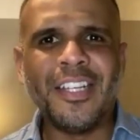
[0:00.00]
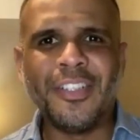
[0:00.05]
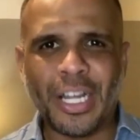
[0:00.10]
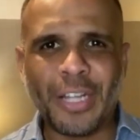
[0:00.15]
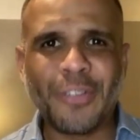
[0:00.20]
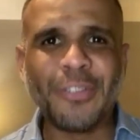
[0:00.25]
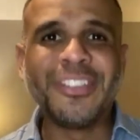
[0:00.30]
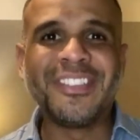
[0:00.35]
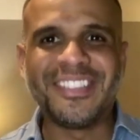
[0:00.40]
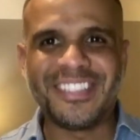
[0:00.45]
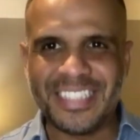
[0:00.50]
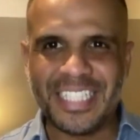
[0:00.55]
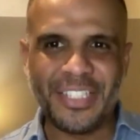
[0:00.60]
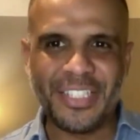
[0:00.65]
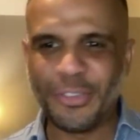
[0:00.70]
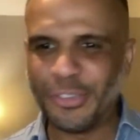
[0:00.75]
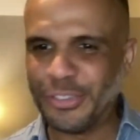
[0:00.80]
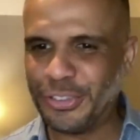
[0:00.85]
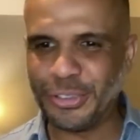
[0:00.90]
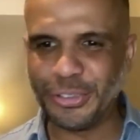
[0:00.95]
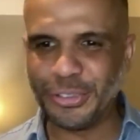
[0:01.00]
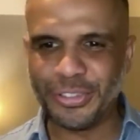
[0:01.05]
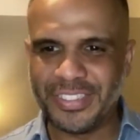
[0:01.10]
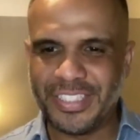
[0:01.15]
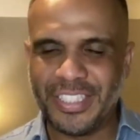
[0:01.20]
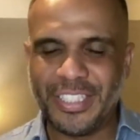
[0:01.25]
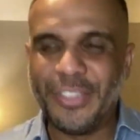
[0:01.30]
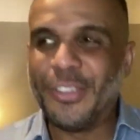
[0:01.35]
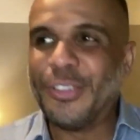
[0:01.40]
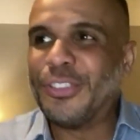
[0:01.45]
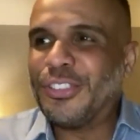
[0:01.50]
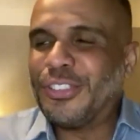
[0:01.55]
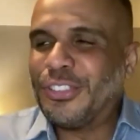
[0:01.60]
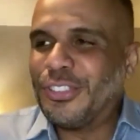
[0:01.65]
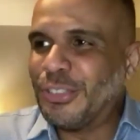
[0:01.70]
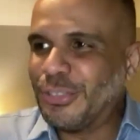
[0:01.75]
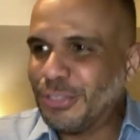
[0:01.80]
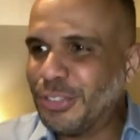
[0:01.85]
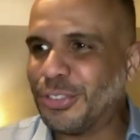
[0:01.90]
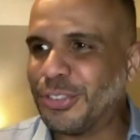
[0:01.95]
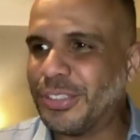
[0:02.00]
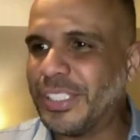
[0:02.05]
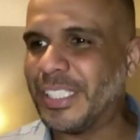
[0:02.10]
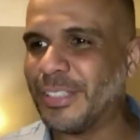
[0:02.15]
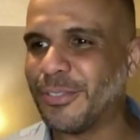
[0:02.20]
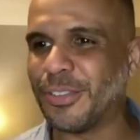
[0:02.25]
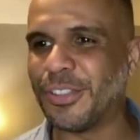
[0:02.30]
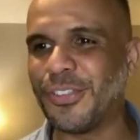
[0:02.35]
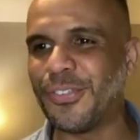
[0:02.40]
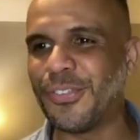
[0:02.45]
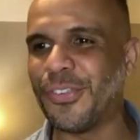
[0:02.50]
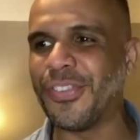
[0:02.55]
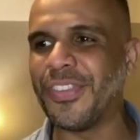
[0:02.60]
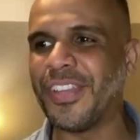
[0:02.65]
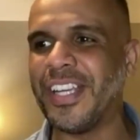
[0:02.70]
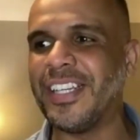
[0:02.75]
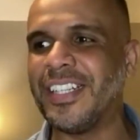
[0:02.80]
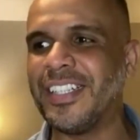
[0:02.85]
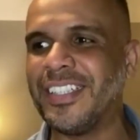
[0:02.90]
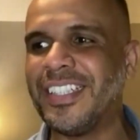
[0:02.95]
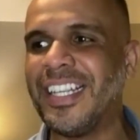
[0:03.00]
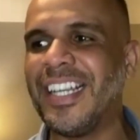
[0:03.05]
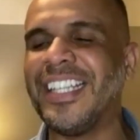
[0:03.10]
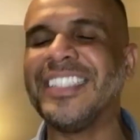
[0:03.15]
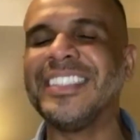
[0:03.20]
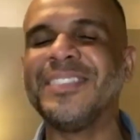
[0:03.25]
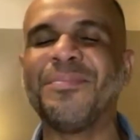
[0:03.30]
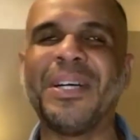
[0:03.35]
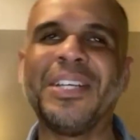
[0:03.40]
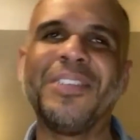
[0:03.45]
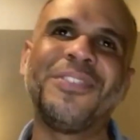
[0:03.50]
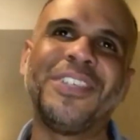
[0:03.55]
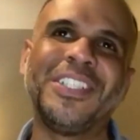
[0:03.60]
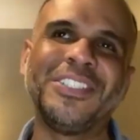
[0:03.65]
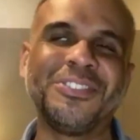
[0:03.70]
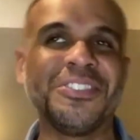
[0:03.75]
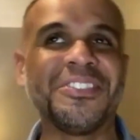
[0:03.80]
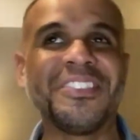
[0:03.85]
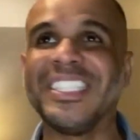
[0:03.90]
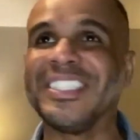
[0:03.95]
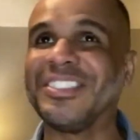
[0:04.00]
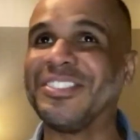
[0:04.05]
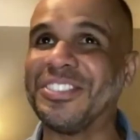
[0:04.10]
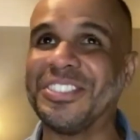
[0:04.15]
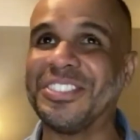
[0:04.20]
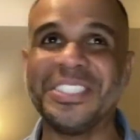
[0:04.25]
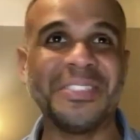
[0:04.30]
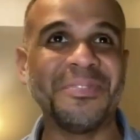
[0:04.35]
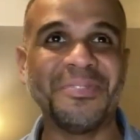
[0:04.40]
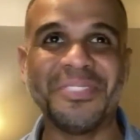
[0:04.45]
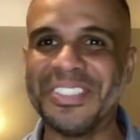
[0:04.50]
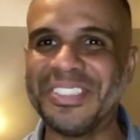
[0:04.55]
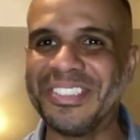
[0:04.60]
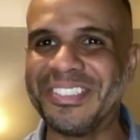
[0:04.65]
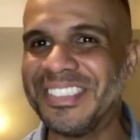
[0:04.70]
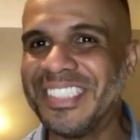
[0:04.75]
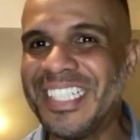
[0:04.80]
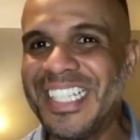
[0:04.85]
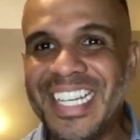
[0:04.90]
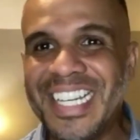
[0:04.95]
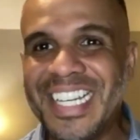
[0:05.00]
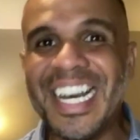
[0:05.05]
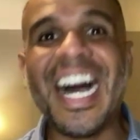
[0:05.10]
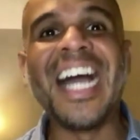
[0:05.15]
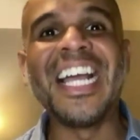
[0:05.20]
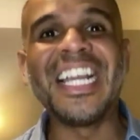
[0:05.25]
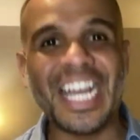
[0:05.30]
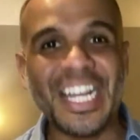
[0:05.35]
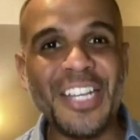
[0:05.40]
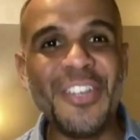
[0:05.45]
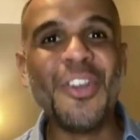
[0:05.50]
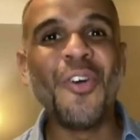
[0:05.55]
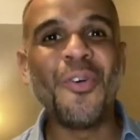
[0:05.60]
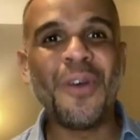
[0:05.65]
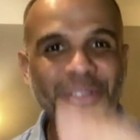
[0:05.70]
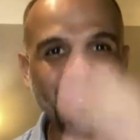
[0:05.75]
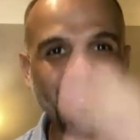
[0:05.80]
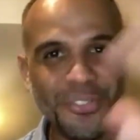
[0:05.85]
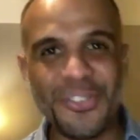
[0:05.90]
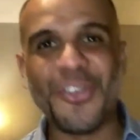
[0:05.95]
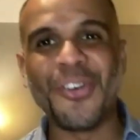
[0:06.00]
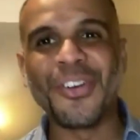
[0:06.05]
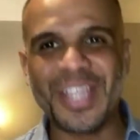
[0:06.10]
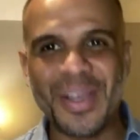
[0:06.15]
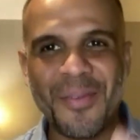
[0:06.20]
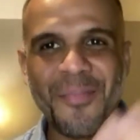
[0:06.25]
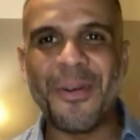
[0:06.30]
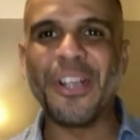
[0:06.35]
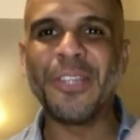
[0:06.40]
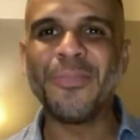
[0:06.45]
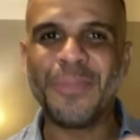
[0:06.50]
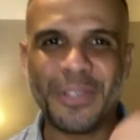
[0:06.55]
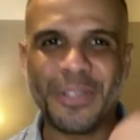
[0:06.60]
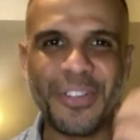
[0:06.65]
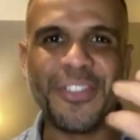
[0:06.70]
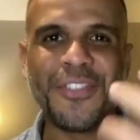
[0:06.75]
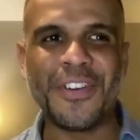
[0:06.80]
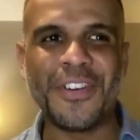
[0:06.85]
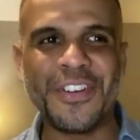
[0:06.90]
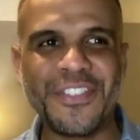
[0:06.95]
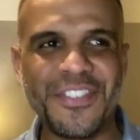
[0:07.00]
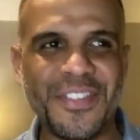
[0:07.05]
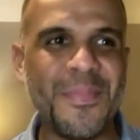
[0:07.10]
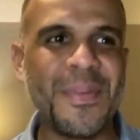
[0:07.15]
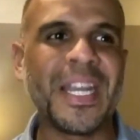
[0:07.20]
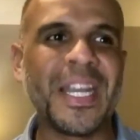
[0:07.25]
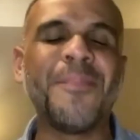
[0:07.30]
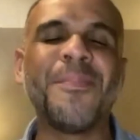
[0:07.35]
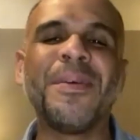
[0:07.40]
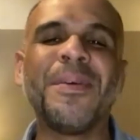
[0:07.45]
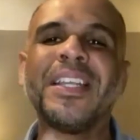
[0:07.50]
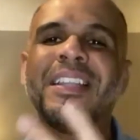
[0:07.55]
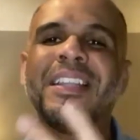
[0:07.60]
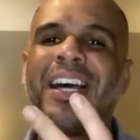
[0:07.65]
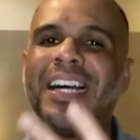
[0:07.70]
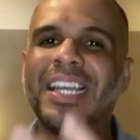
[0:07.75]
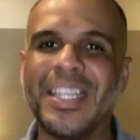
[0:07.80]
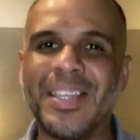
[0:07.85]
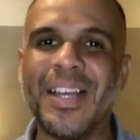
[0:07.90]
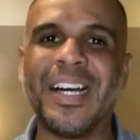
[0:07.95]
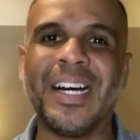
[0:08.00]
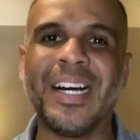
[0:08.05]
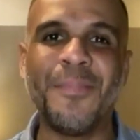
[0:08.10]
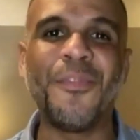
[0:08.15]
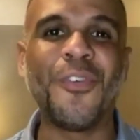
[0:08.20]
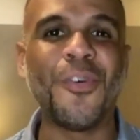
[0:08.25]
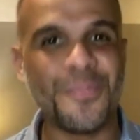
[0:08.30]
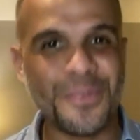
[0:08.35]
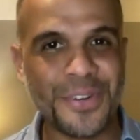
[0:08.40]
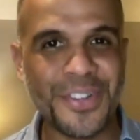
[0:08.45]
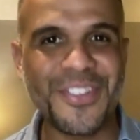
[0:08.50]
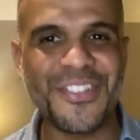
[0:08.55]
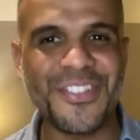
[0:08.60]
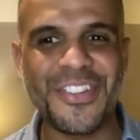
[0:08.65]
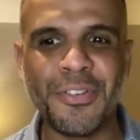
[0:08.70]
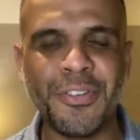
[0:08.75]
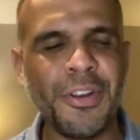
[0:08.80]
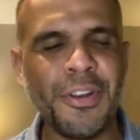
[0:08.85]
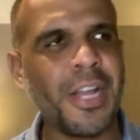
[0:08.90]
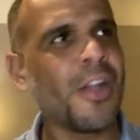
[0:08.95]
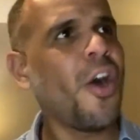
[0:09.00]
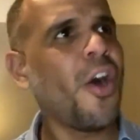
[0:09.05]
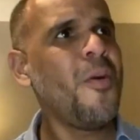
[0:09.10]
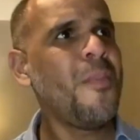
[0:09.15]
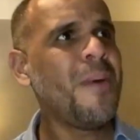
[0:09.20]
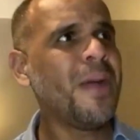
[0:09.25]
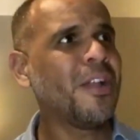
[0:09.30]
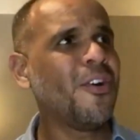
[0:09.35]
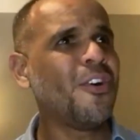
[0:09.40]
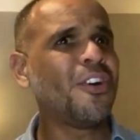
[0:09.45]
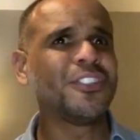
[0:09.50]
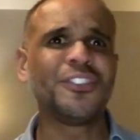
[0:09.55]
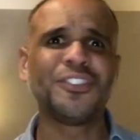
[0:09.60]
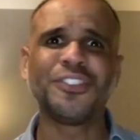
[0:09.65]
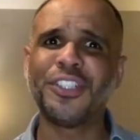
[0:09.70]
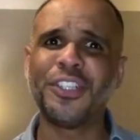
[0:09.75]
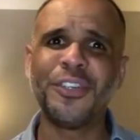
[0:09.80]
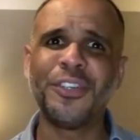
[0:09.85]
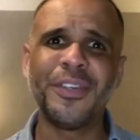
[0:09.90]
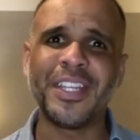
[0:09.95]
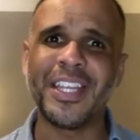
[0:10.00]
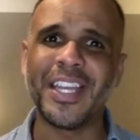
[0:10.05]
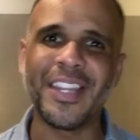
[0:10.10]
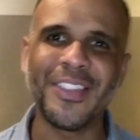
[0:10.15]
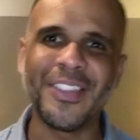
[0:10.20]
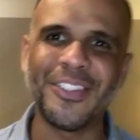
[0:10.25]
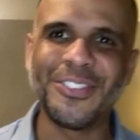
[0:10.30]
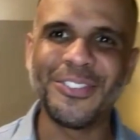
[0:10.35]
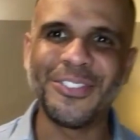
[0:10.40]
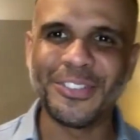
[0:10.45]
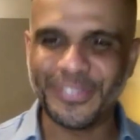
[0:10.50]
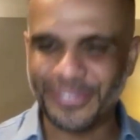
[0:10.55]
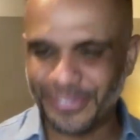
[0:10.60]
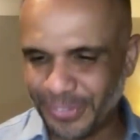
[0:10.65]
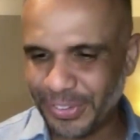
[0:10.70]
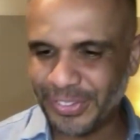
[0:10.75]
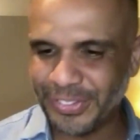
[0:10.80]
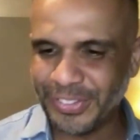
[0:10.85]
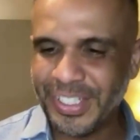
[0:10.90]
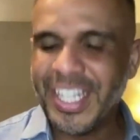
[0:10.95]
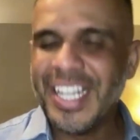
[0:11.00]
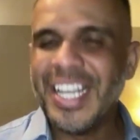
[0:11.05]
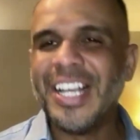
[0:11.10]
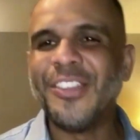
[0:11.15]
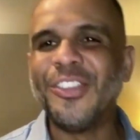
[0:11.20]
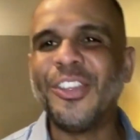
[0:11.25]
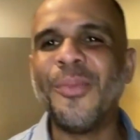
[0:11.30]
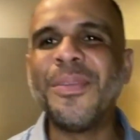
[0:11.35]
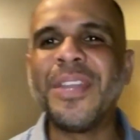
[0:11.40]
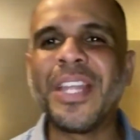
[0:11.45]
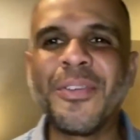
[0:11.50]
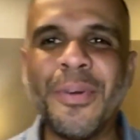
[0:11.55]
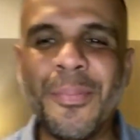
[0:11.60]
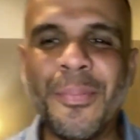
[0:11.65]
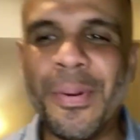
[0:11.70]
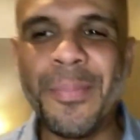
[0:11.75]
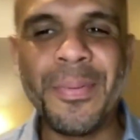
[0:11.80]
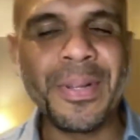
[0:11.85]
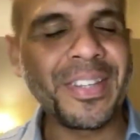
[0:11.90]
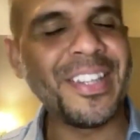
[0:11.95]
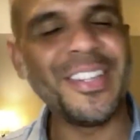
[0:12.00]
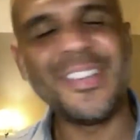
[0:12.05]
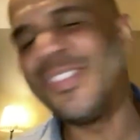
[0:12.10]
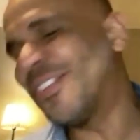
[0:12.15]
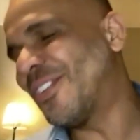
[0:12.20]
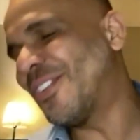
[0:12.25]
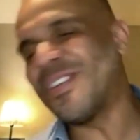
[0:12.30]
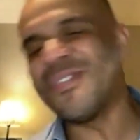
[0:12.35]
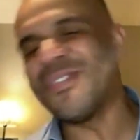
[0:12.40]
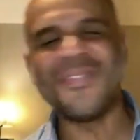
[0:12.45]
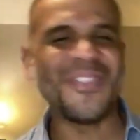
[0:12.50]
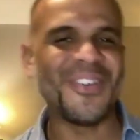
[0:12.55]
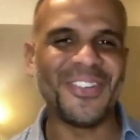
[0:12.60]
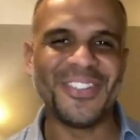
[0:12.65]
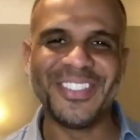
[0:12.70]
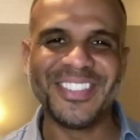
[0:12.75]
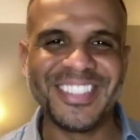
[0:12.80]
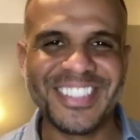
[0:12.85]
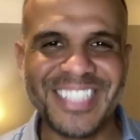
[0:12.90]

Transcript: I could see that they were so, they, they were so sure that I was from there. And my face was like, sorry, I'm not, I, I know what you're talking about because it's very similar, but I, I'm from Brazil. They're like, oh my God, sorry. I thought you were from Dominican Republic. I said, no, I'm not.